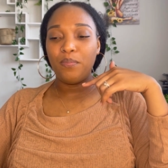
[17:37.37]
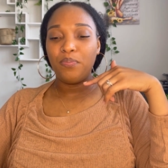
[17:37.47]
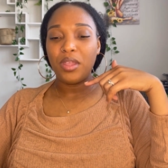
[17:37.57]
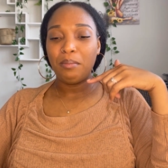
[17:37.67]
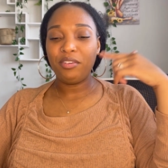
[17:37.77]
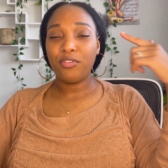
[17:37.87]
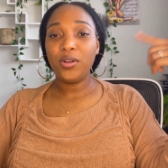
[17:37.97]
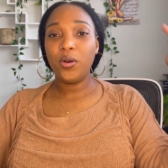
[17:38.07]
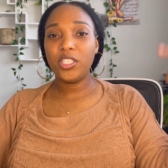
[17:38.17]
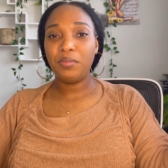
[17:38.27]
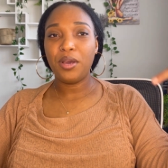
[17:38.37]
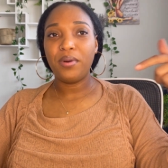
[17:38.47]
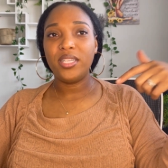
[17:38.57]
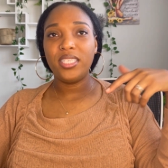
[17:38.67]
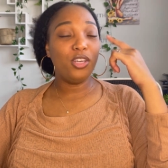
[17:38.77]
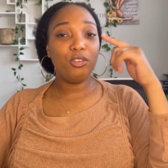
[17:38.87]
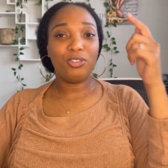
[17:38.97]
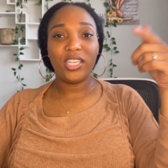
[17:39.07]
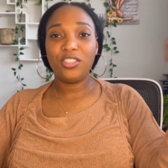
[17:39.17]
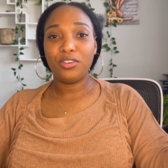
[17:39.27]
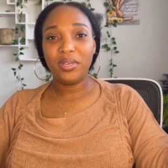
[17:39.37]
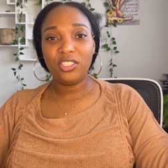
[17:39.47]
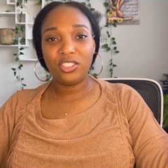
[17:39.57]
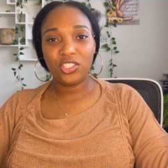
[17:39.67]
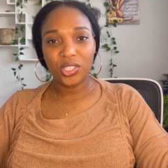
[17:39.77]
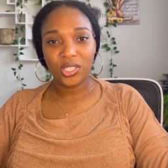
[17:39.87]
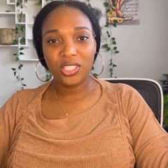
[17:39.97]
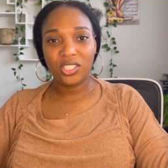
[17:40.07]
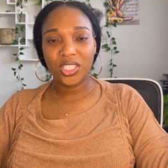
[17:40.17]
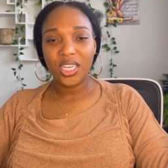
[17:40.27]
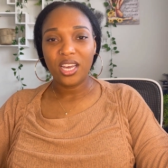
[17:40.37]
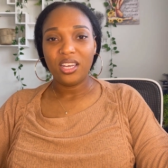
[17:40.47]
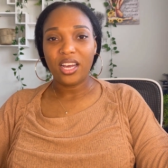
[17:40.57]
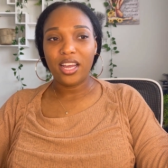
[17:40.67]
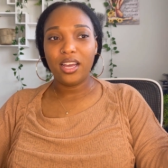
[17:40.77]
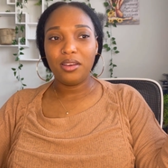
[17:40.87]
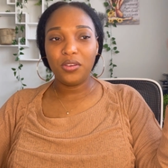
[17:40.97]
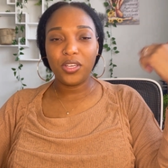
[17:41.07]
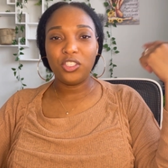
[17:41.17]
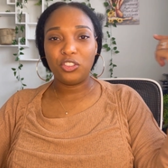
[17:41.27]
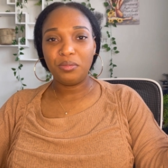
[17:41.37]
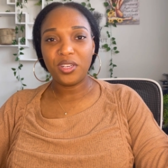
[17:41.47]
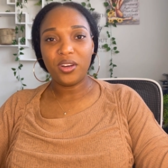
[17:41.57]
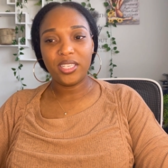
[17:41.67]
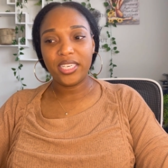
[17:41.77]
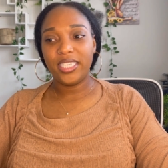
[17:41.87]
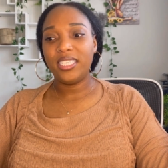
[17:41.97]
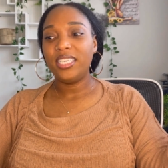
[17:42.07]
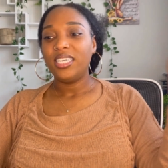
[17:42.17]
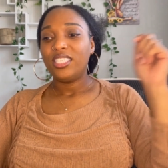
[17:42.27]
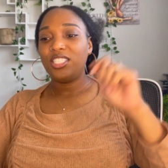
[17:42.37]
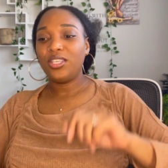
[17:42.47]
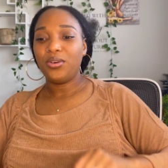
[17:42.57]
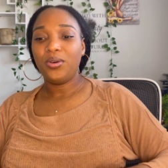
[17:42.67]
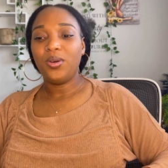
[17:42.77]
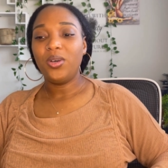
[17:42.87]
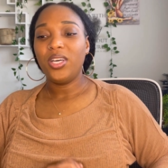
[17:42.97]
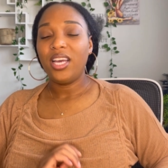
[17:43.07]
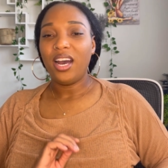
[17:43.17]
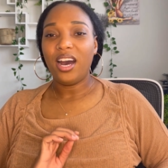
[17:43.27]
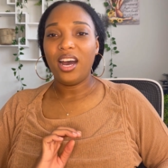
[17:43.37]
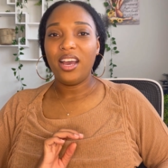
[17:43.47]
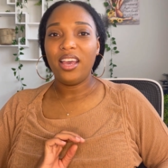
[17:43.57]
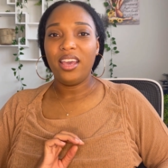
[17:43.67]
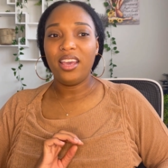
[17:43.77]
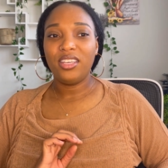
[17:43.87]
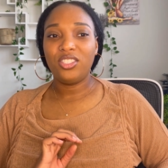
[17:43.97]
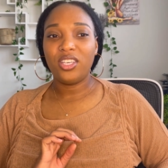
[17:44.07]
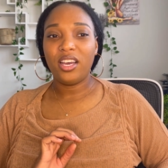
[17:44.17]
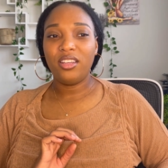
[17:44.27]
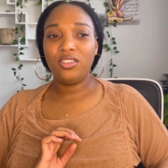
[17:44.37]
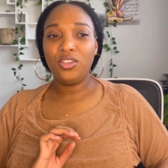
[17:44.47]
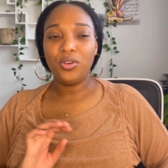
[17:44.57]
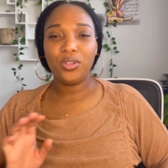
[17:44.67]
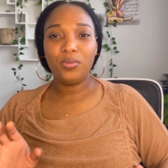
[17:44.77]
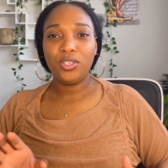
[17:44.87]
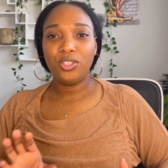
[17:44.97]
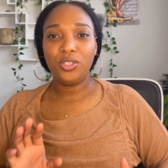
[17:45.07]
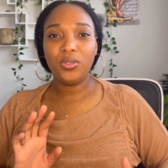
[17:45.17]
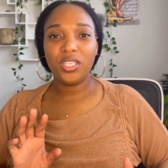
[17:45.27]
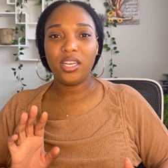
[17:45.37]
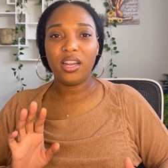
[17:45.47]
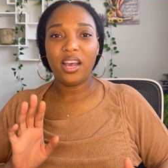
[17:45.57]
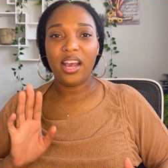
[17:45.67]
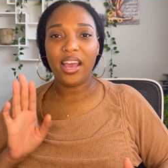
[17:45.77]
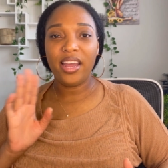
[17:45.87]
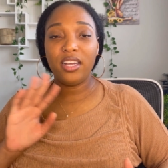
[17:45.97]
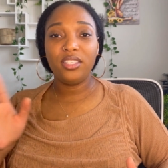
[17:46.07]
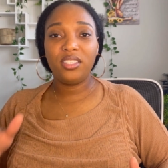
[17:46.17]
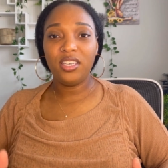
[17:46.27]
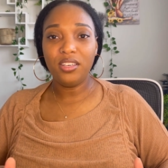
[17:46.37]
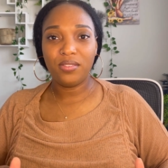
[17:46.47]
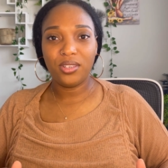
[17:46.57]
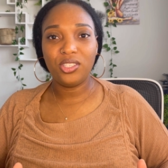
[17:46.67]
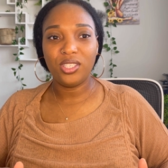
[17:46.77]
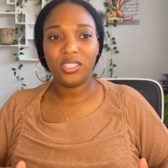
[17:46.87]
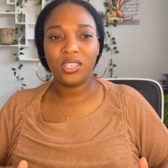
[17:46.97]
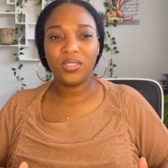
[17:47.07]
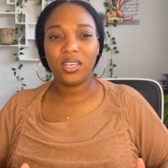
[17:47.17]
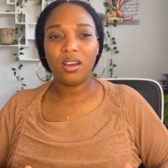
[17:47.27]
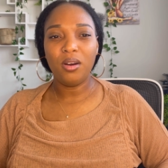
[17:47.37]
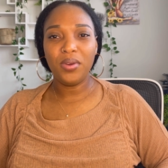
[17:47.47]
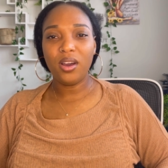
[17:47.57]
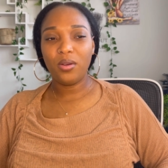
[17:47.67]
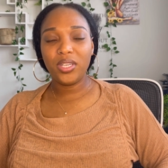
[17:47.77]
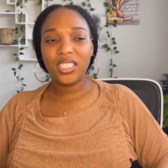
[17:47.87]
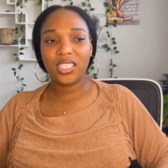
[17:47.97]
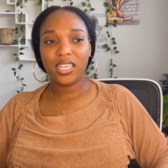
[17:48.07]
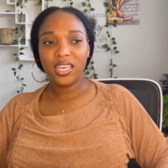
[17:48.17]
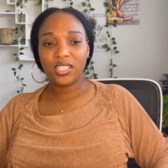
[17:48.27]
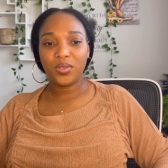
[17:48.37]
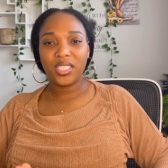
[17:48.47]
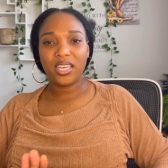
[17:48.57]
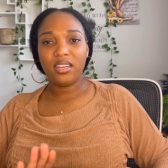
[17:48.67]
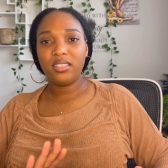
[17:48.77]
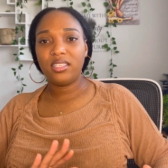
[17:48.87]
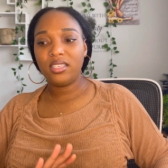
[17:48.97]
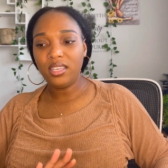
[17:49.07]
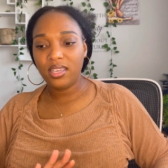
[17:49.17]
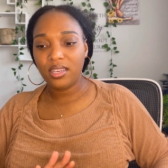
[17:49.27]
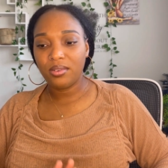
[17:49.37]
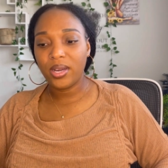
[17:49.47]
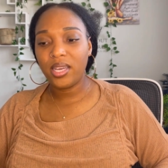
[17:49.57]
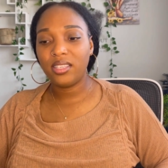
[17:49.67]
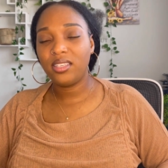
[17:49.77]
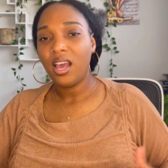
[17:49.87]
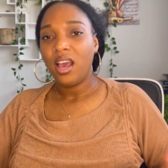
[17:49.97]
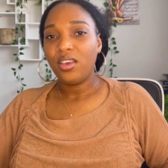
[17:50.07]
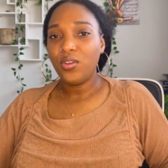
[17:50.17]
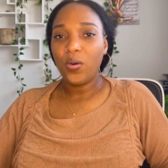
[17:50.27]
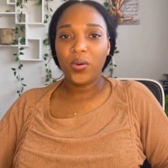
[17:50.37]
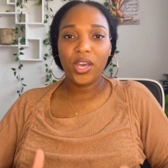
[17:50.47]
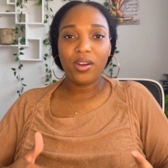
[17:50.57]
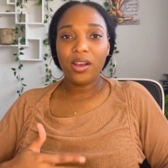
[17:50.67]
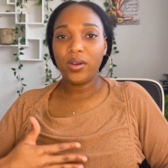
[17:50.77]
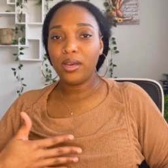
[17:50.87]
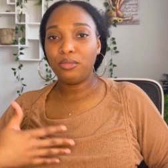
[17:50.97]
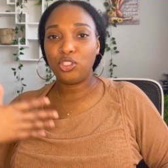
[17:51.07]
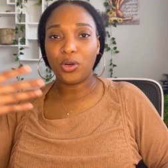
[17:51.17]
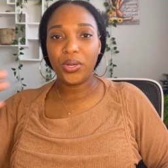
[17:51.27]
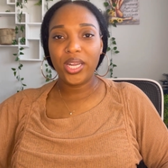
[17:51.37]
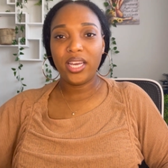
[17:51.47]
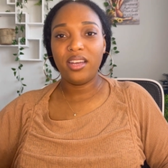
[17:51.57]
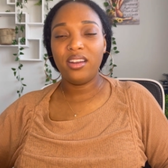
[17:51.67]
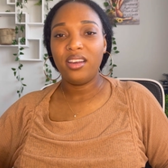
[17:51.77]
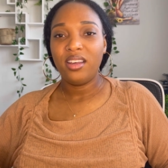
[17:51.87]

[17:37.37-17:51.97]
my friend hooked me up on this New Transformation Church. You can stream it online. So you know, they were using NLT versions, and I was like, oh my god, what is this? What is NLT, right? Because, you know, here I am joining